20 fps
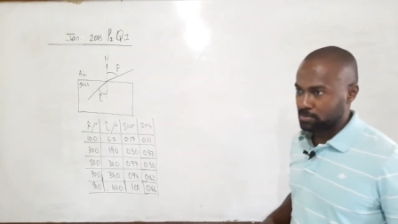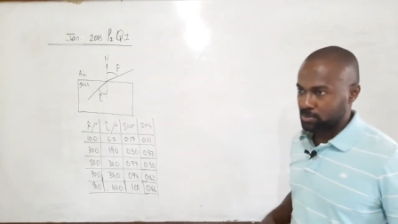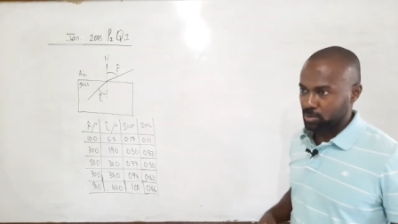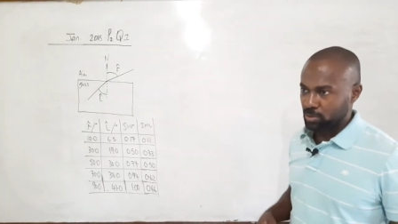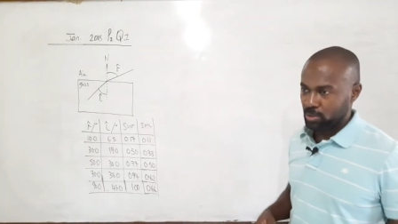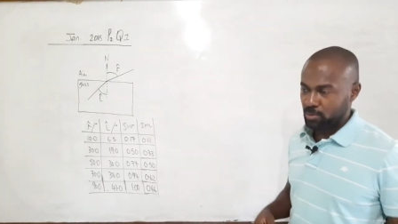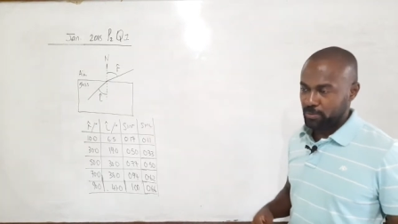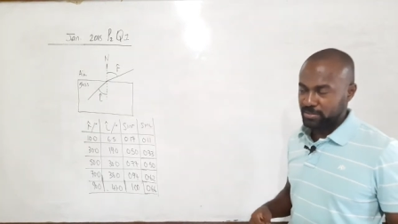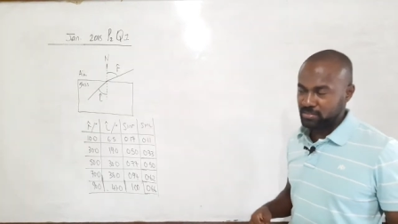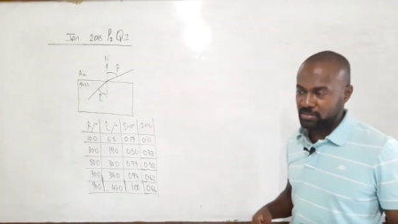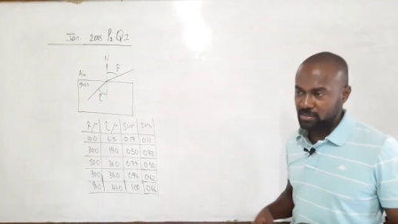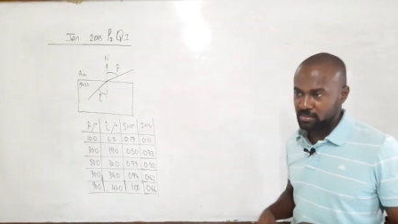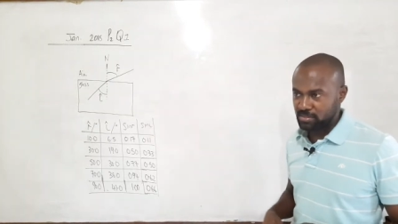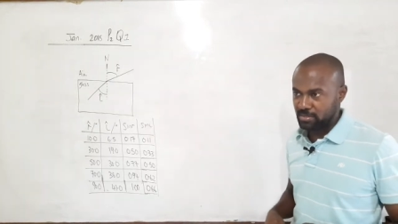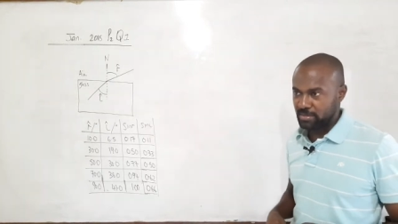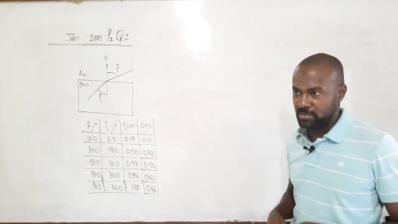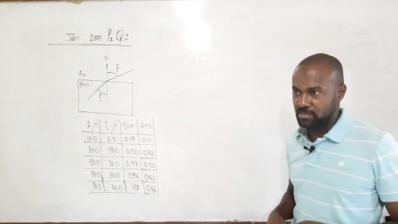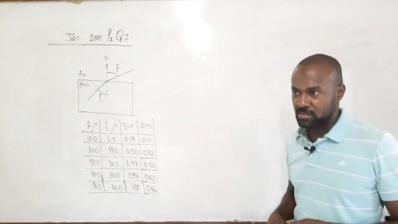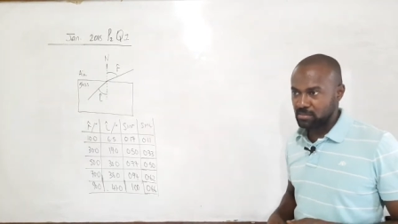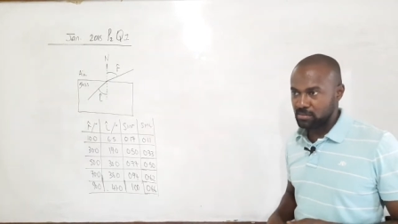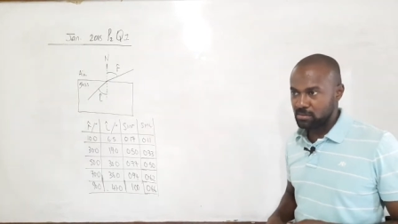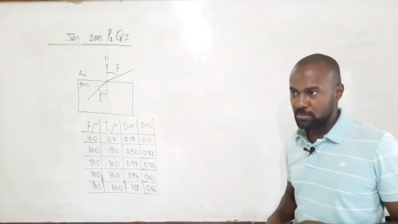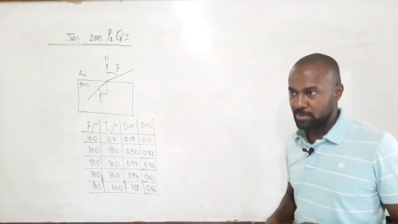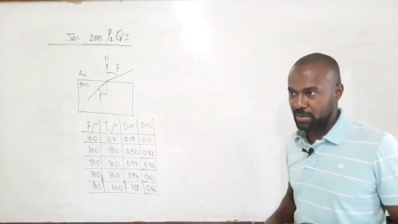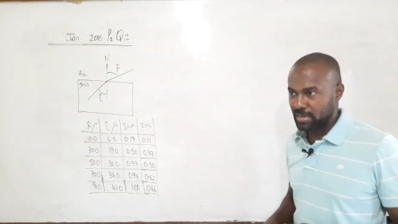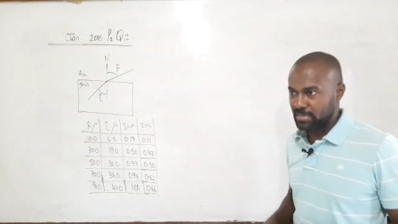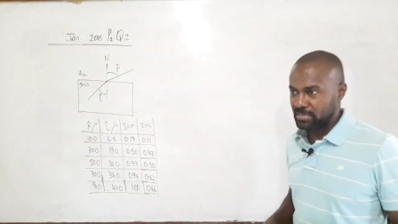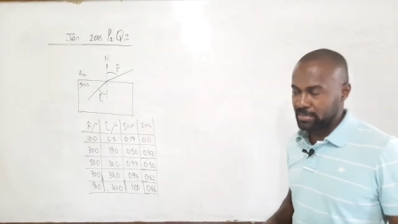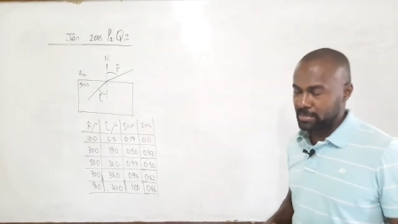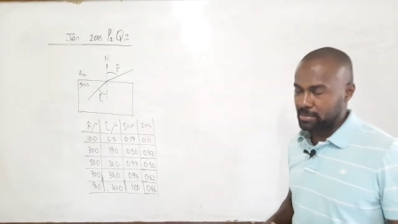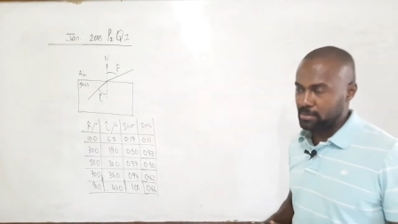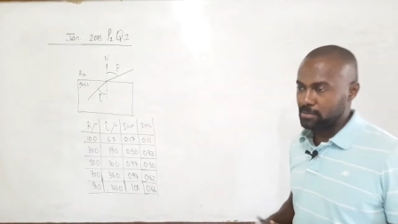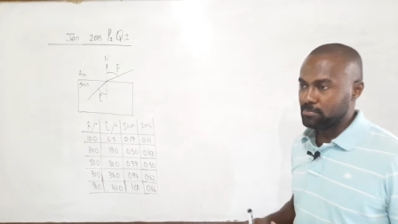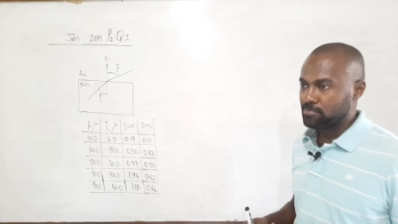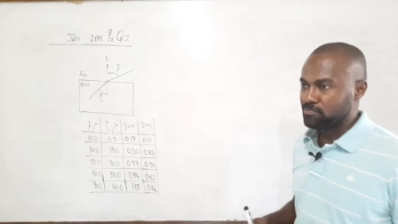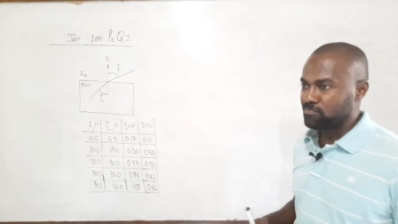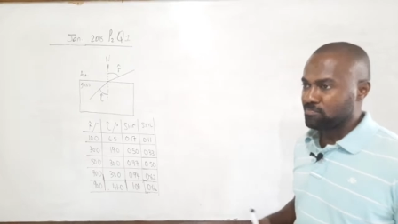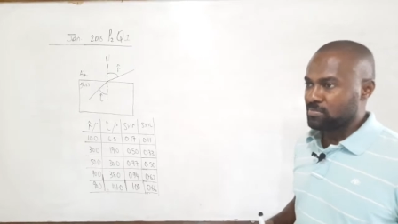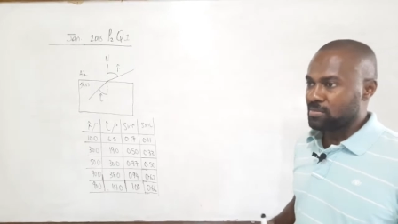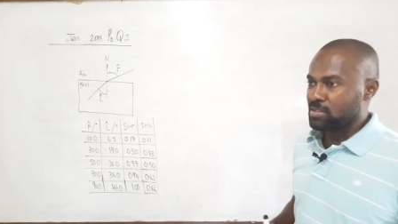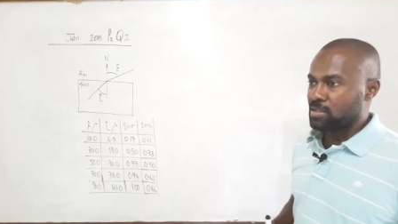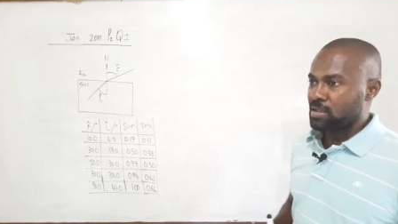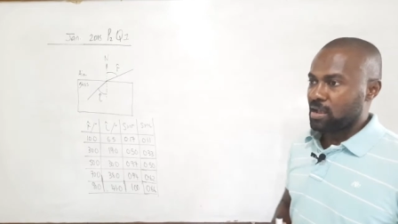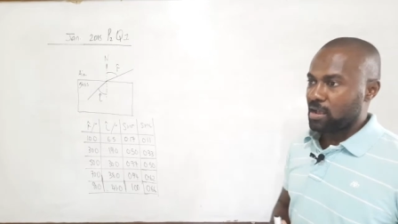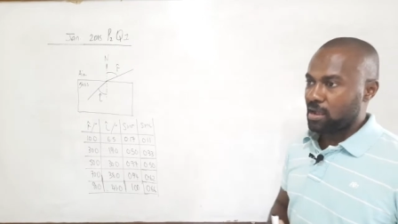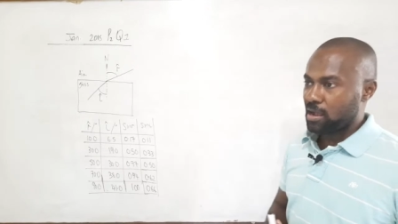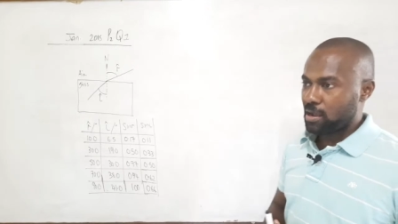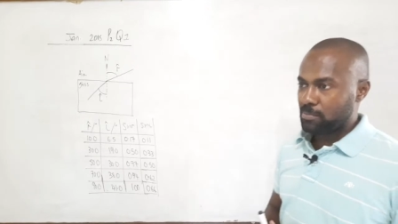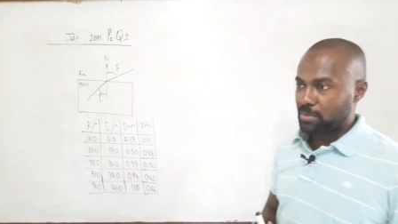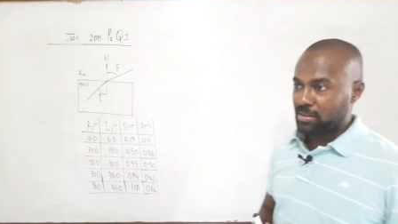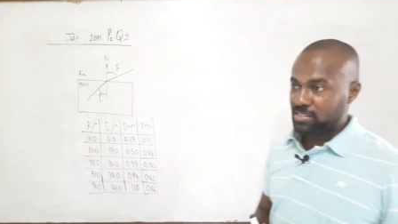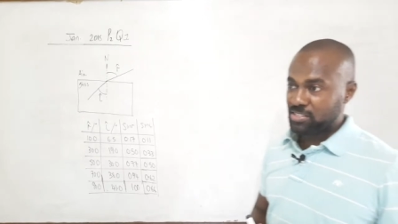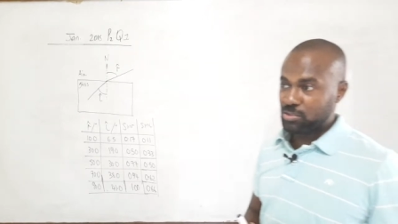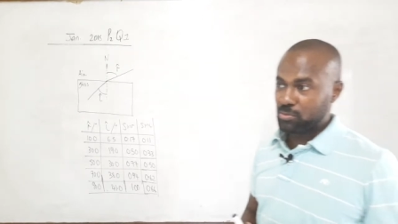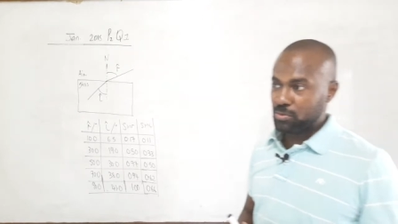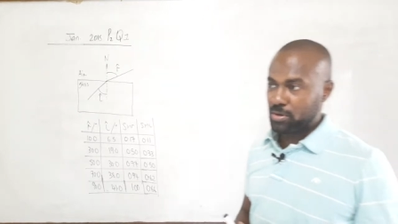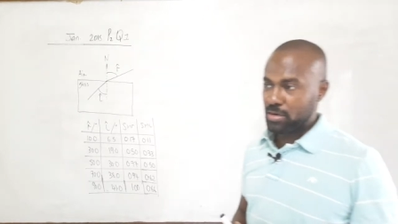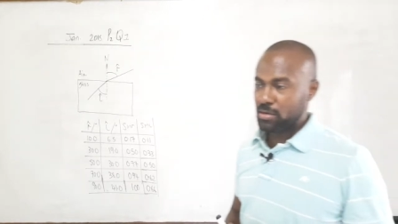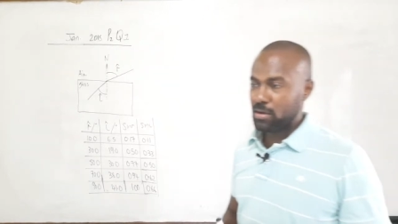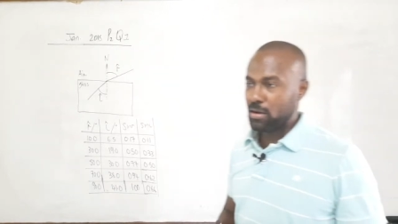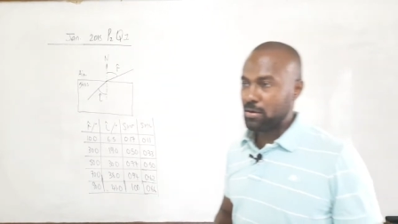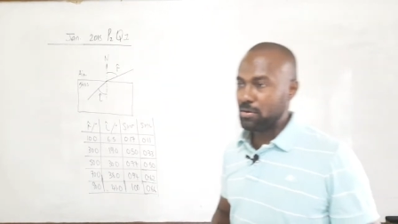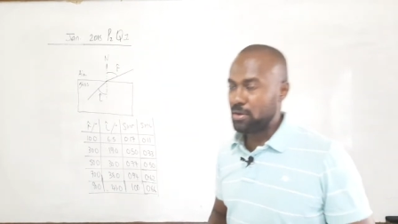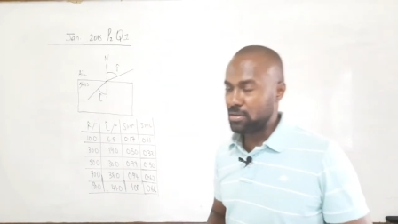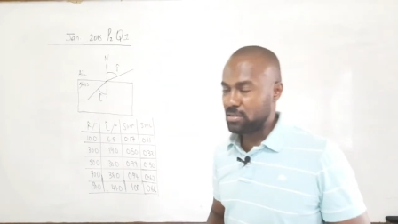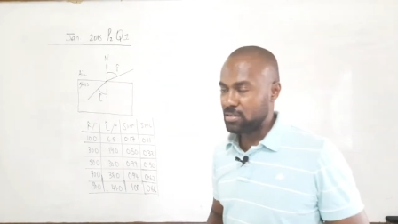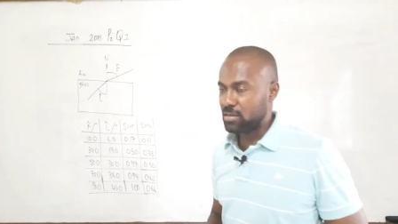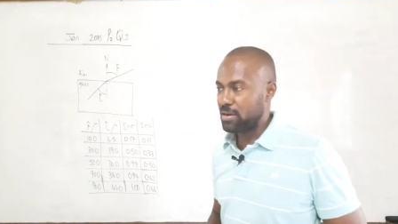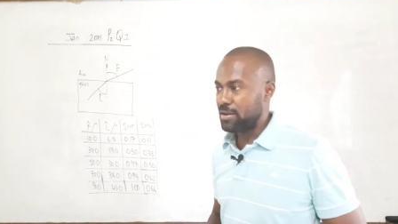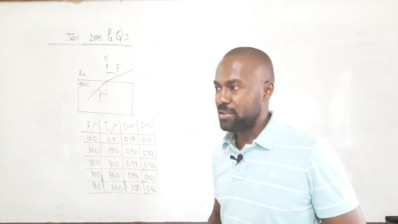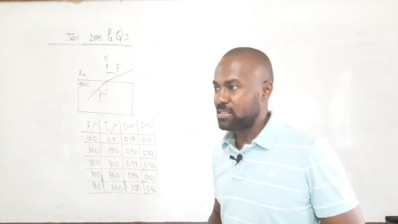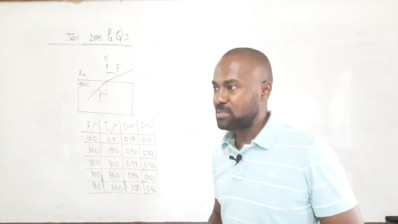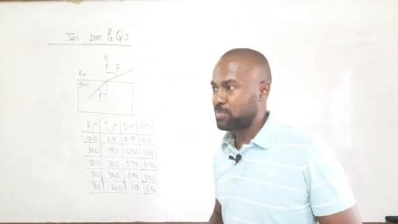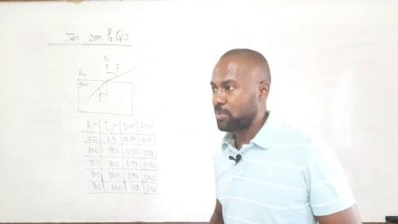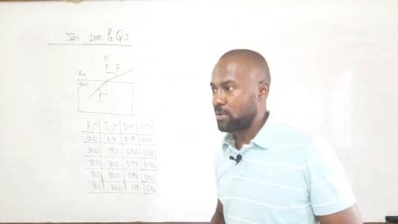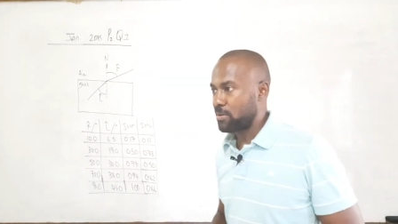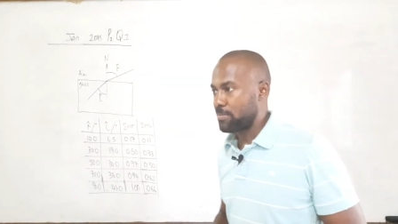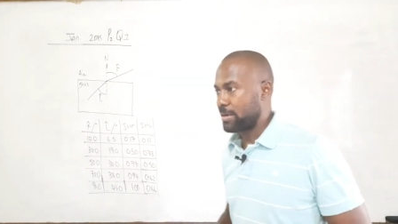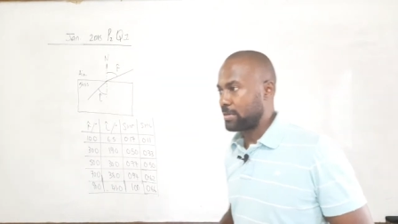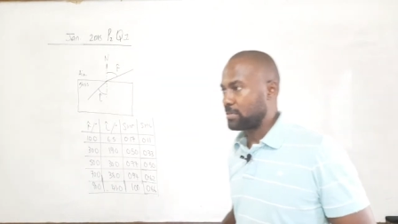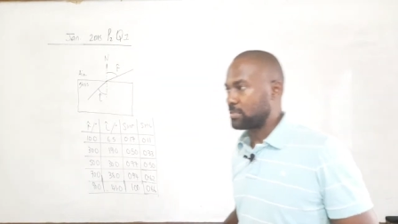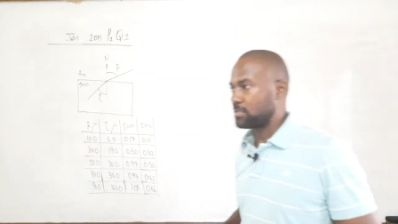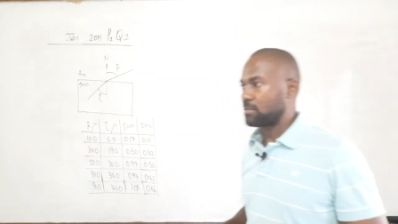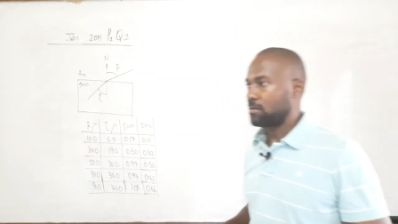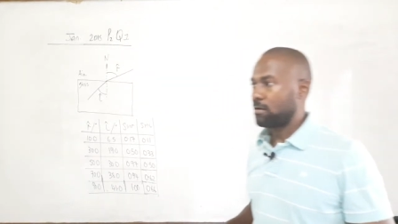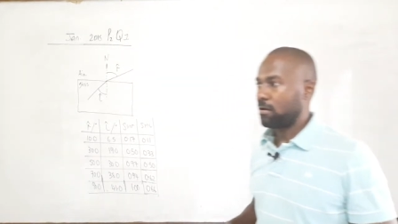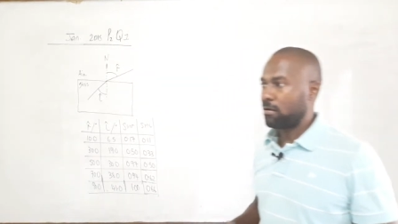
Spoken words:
So, the question says, part A, a student conducted an experiment